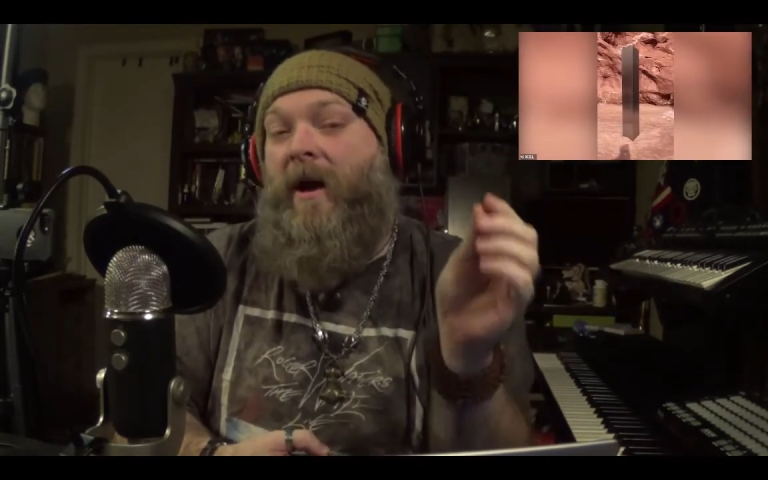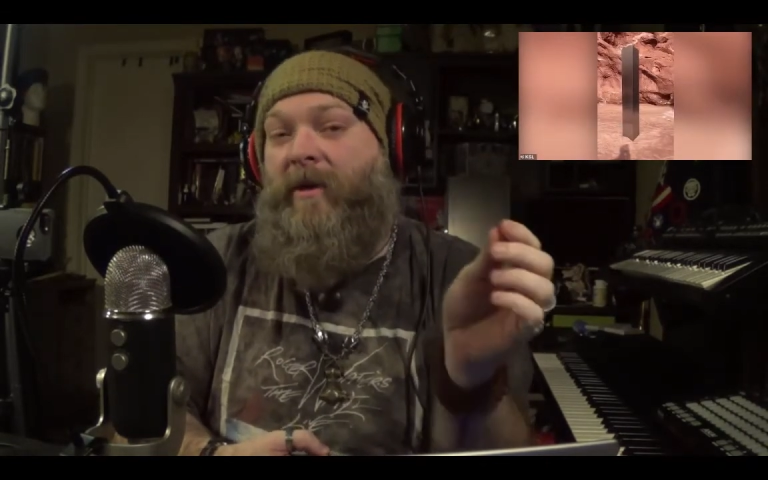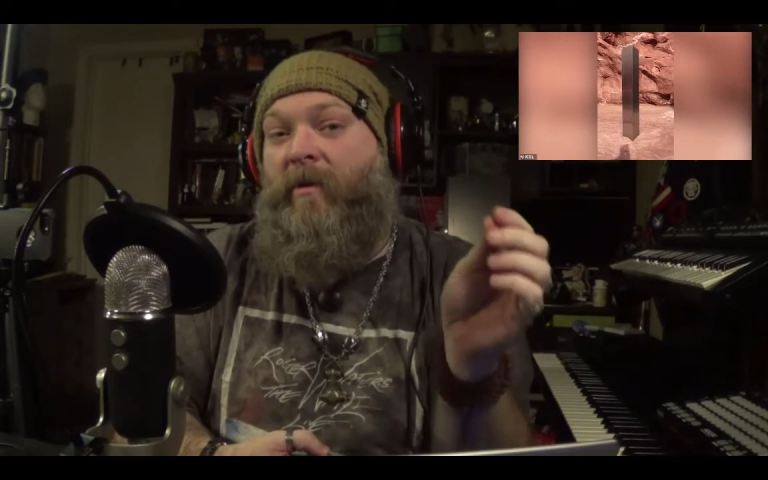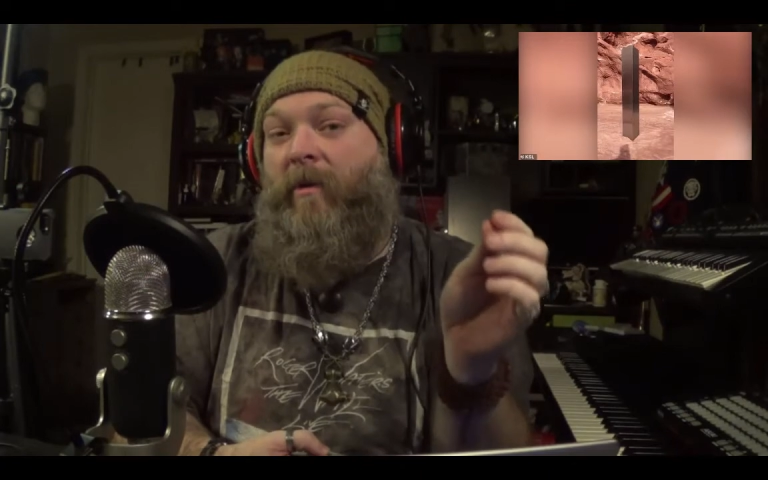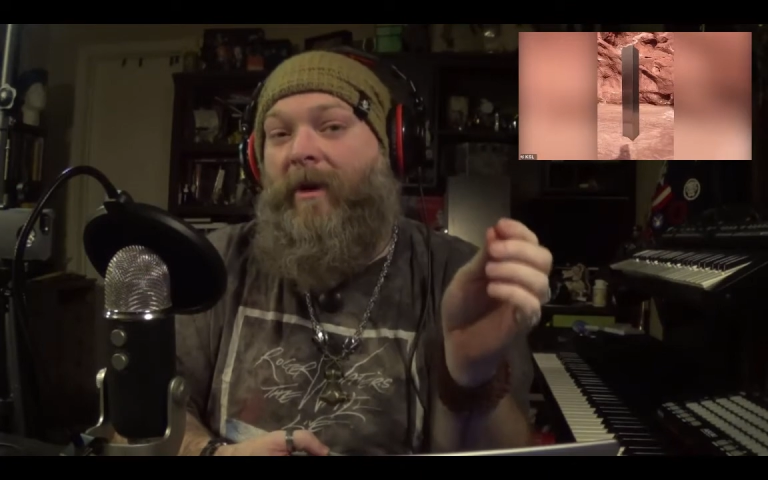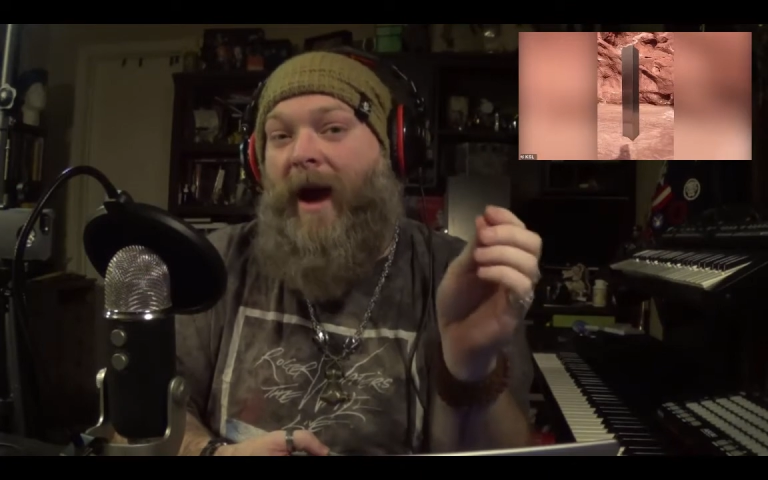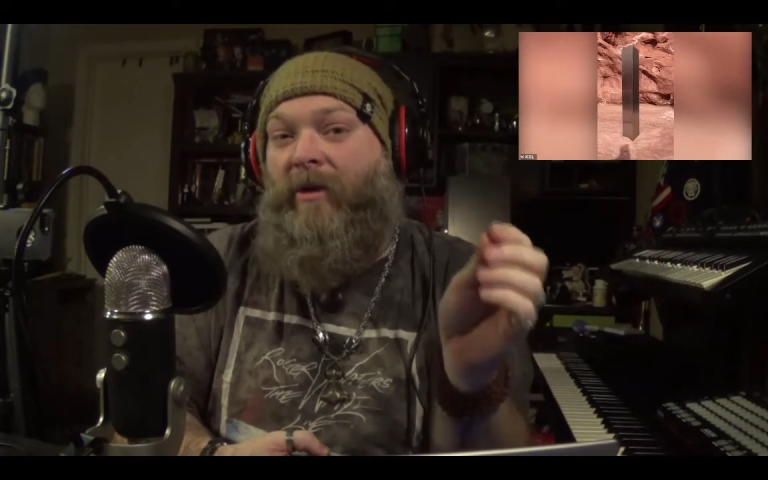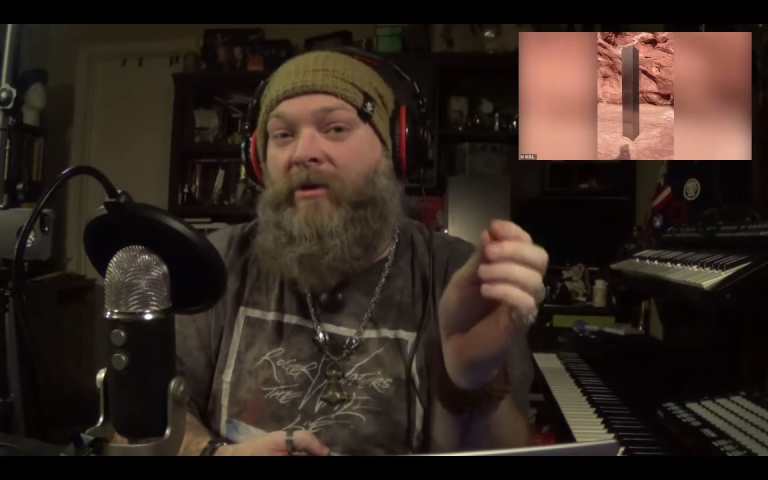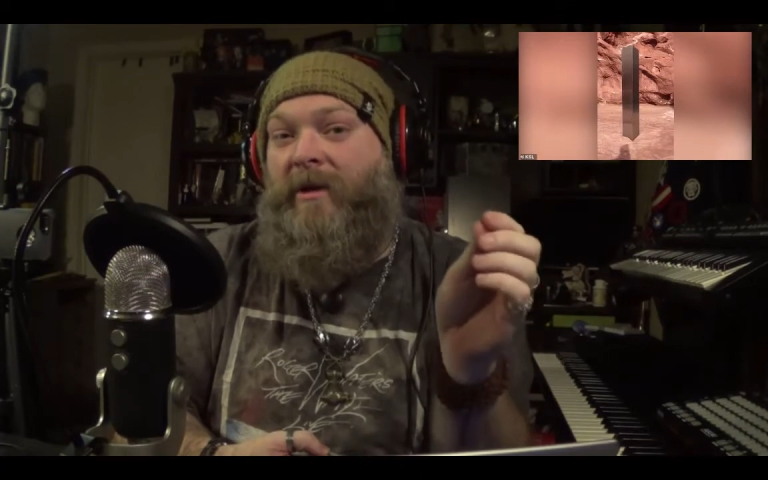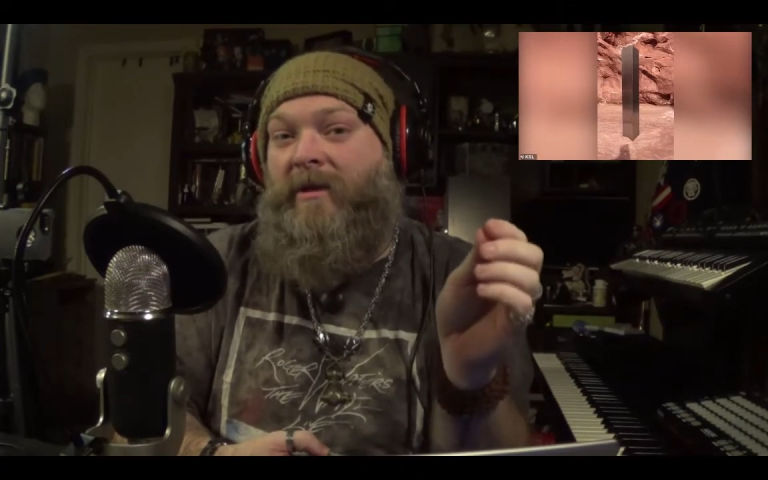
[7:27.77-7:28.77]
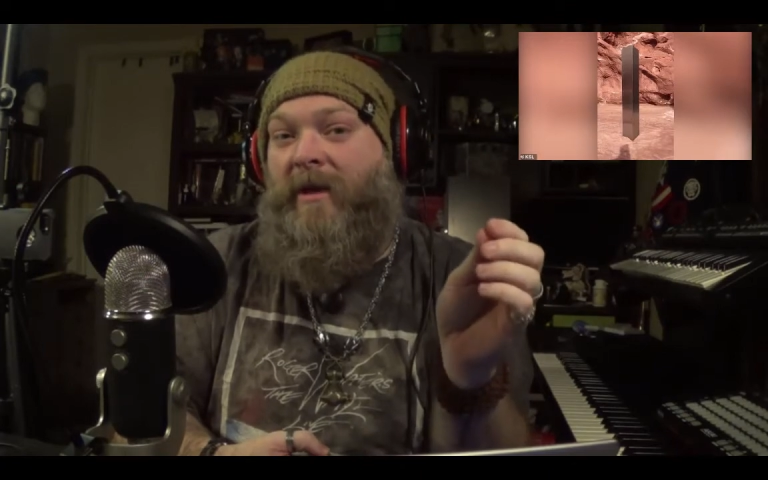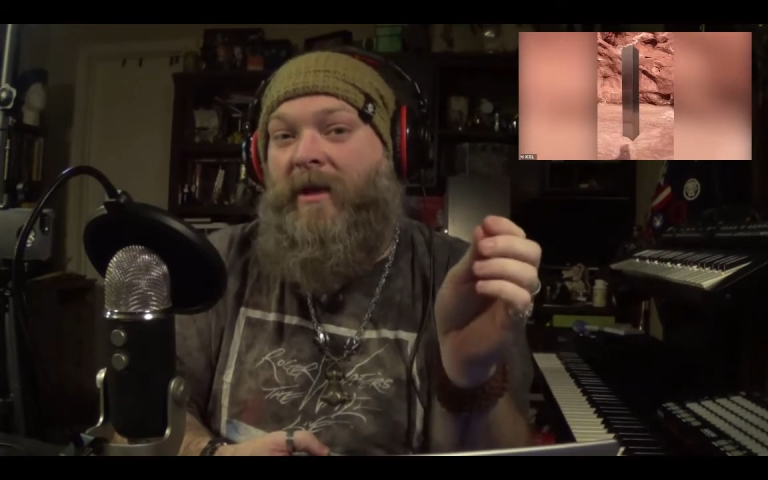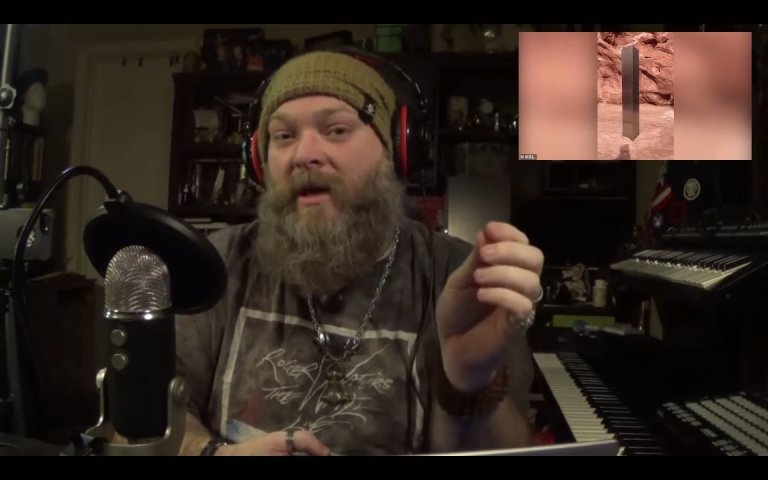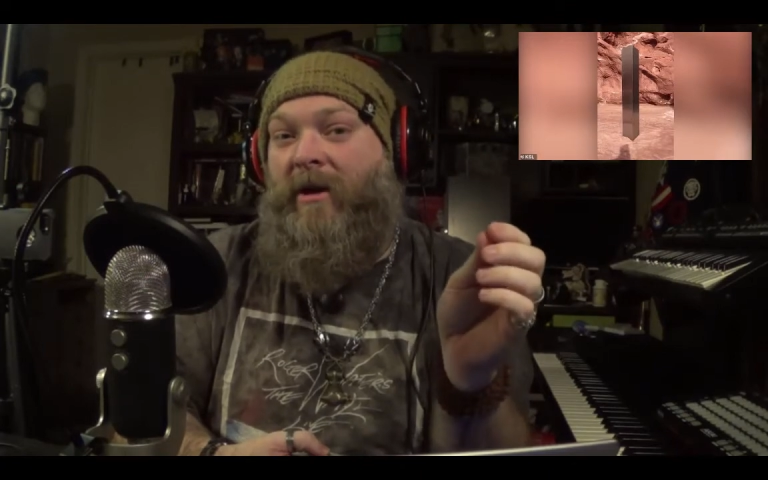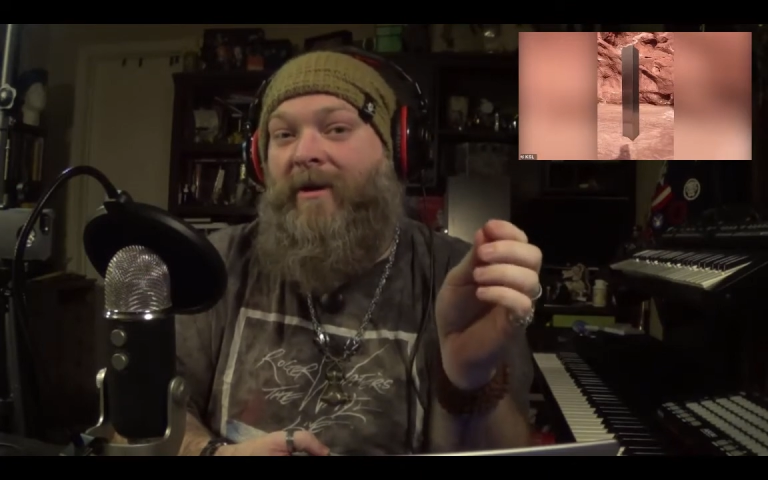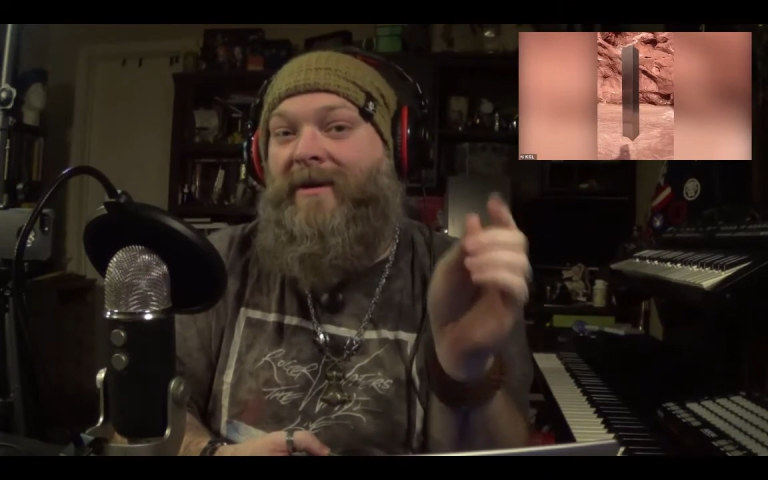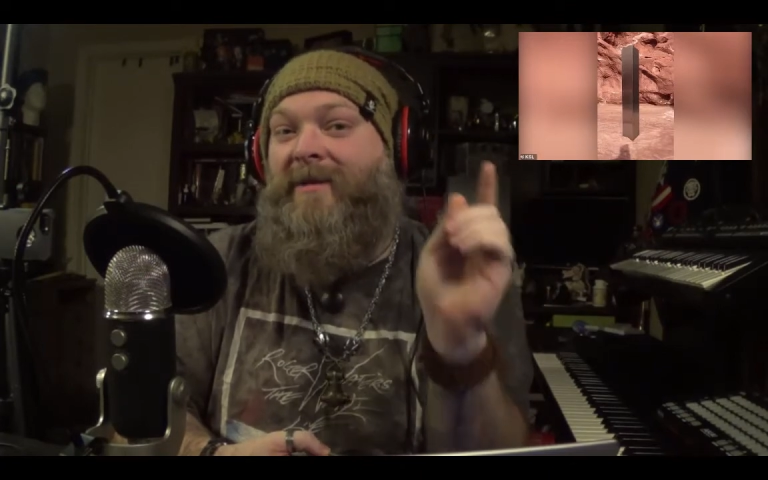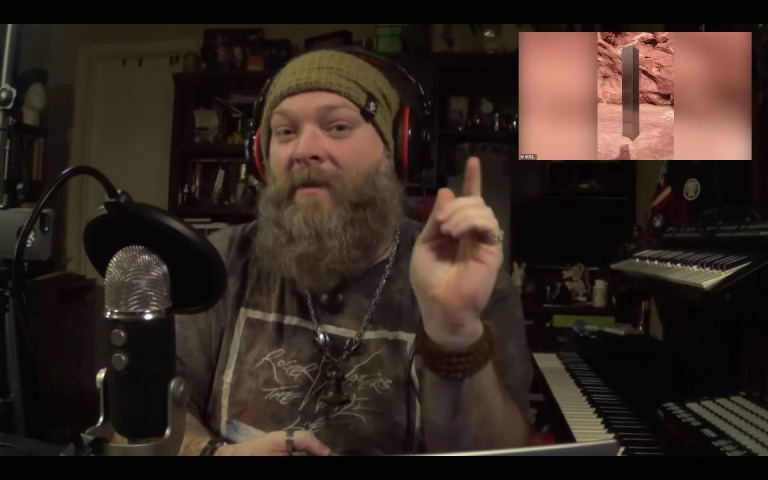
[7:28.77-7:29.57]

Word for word: I think what we're actually seeing here is